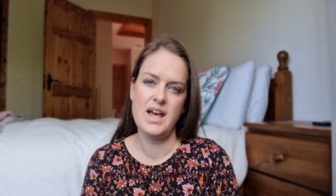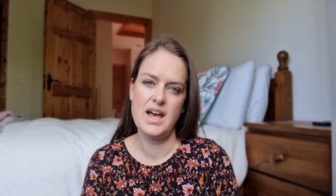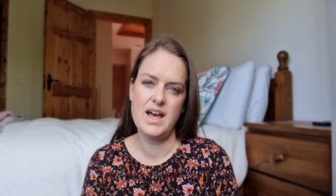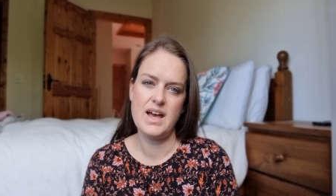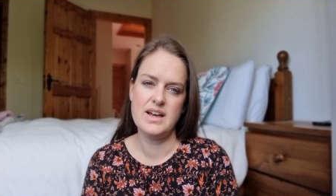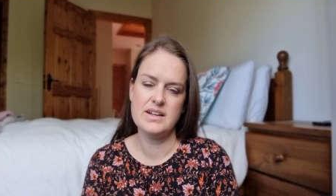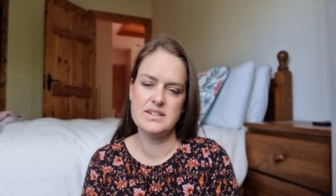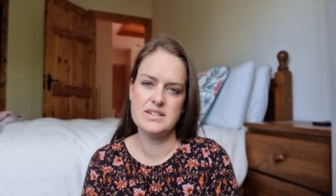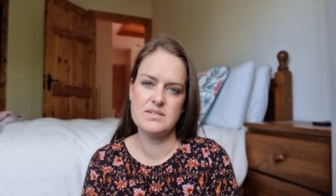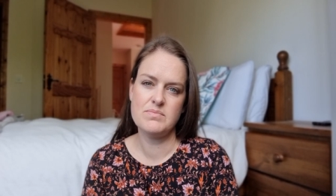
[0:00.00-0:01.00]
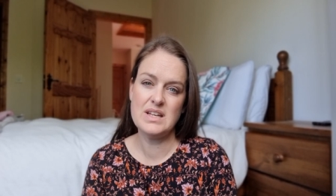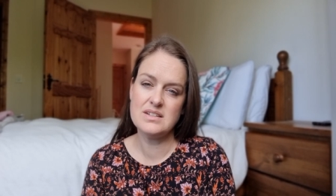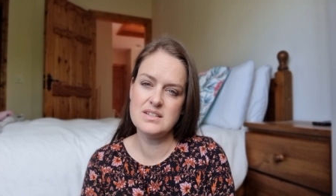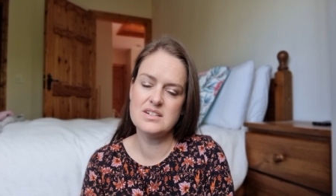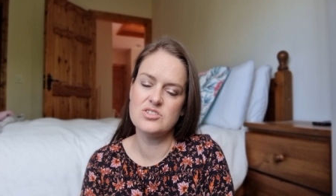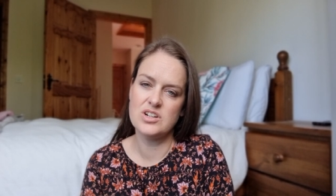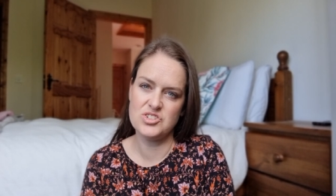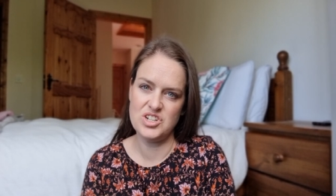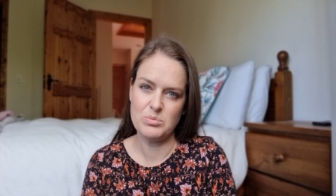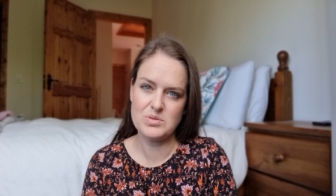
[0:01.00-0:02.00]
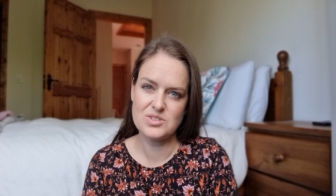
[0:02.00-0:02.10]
and medicine is not cheap.